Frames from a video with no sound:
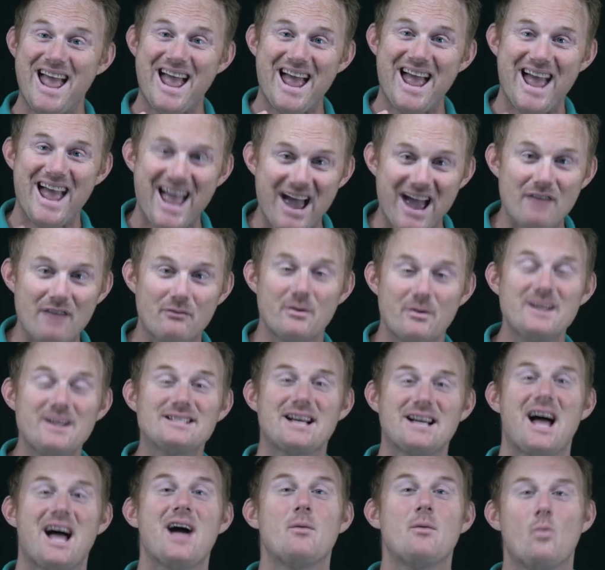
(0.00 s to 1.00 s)
every
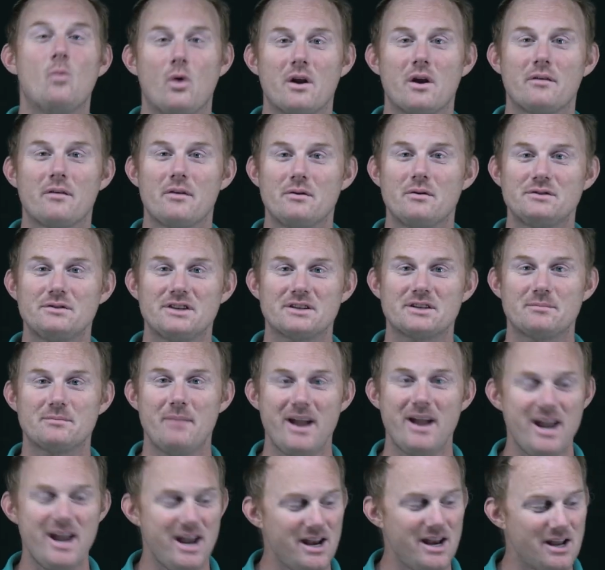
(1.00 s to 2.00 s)
time one of those is
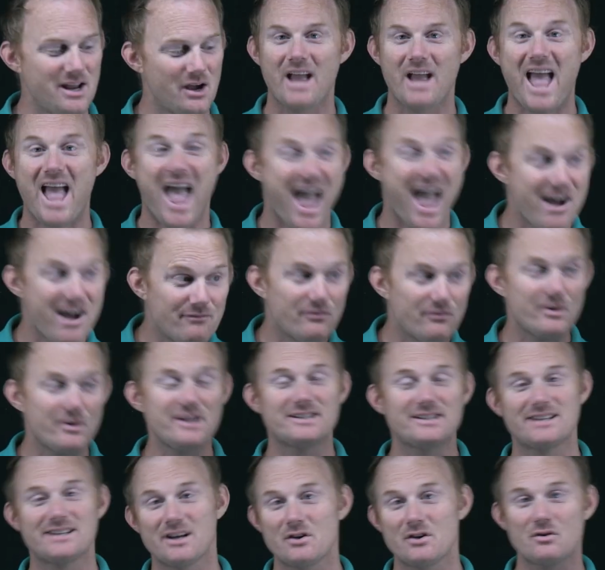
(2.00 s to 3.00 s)
made, every
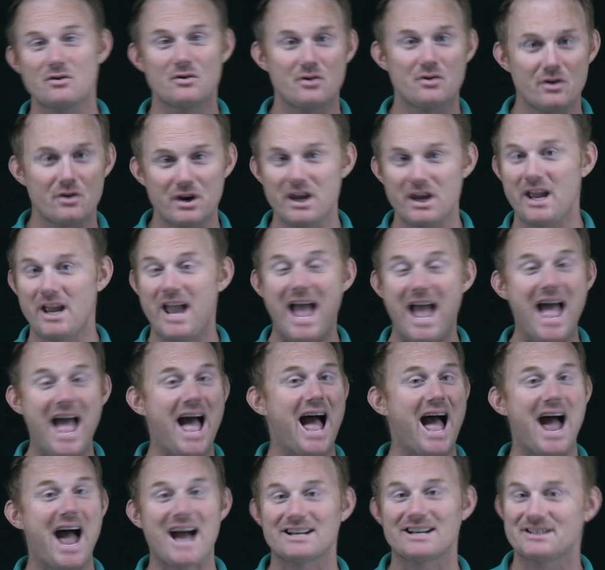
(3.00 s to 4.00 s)
single cookie
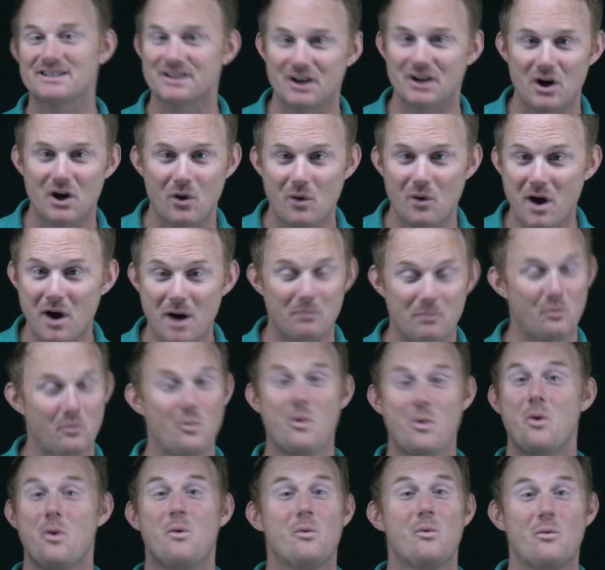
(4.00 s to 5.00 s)
has to go up.
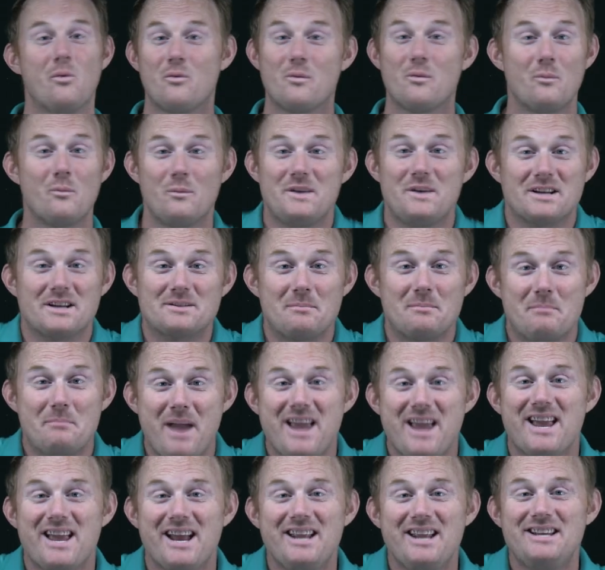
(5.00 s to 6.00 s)
It doesn't
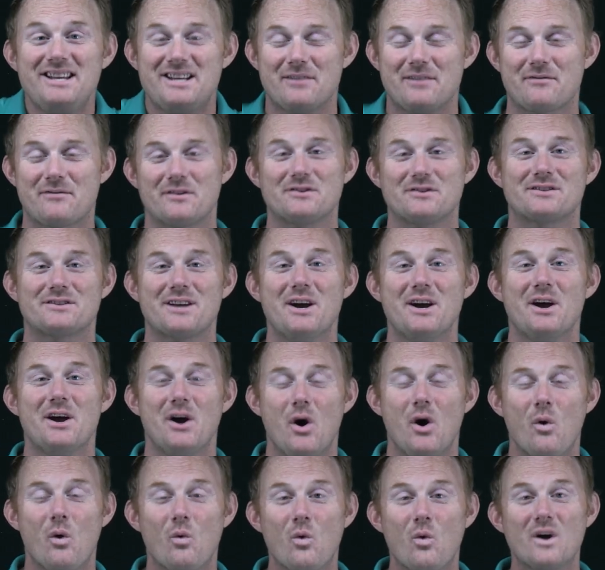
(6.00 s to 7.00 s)
make any difference
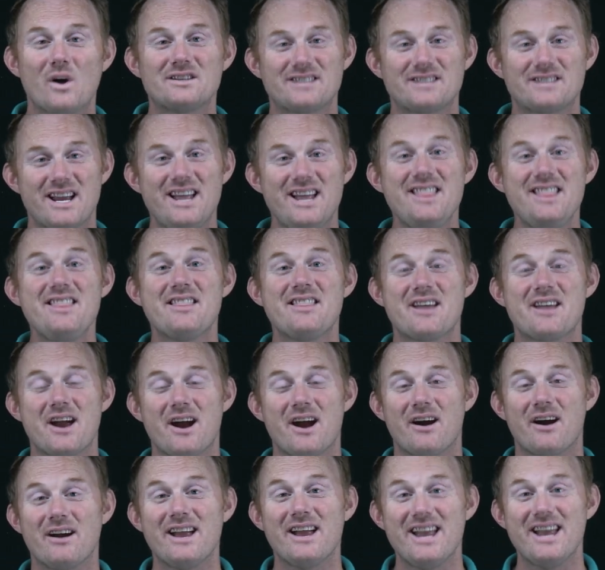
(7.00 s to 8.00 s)
what's in
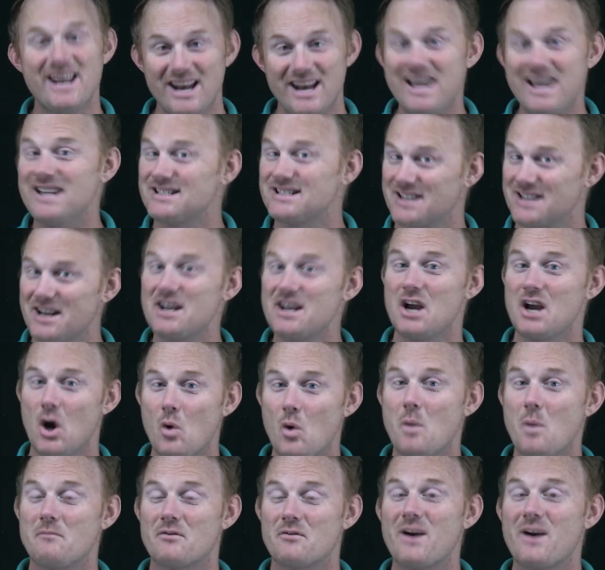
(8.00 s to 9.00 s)
there. It, it's going to go
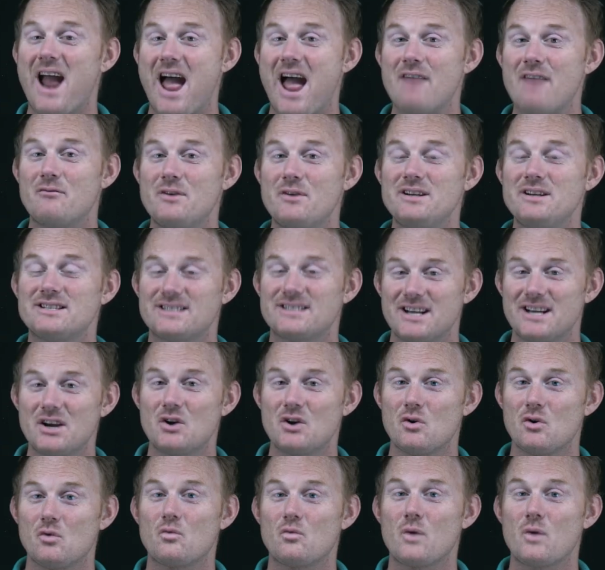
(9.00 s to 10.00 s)
up for every
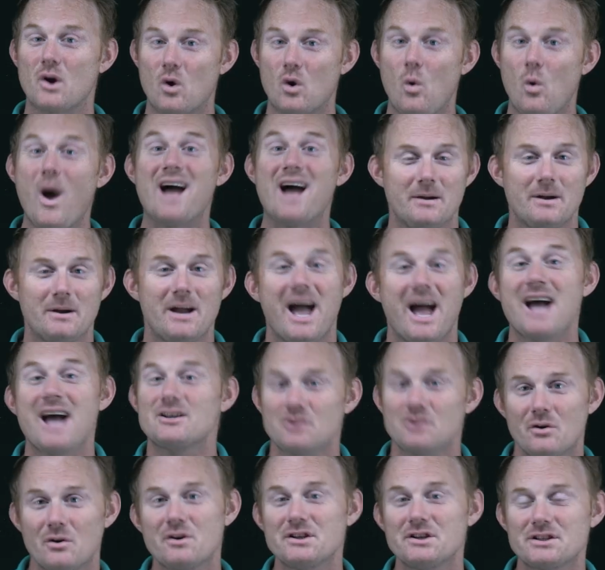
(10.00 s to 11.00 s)
single request, as
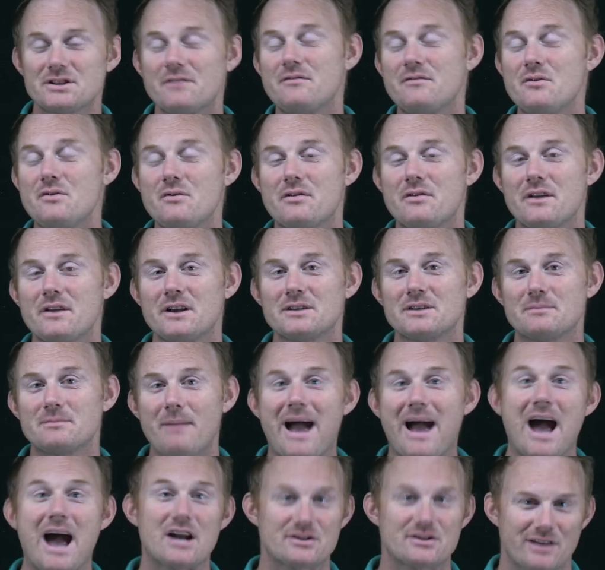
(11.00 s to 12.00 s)
long as a few things
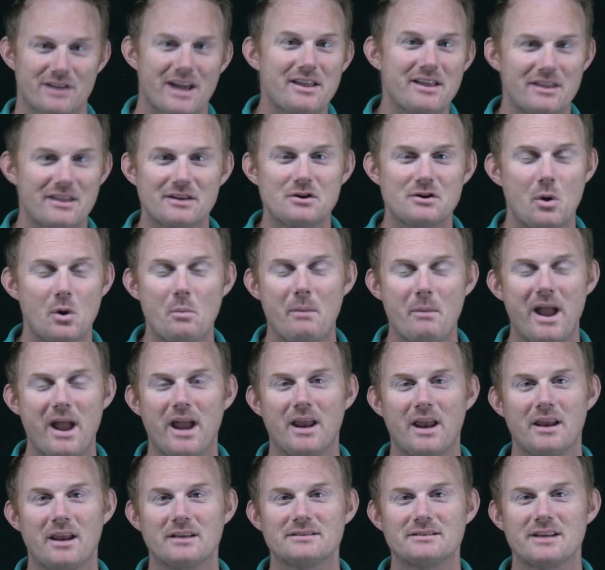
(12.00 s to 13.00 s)
match, like the
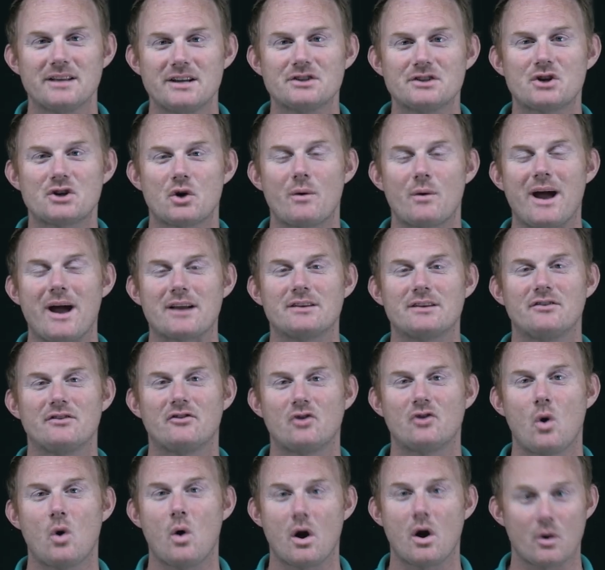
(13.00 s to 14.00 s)
domain is, is correct and
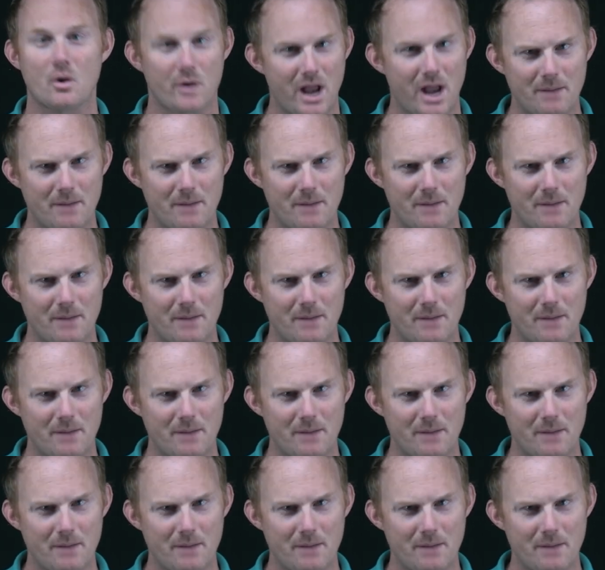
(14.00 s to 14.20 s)
so on. Okay,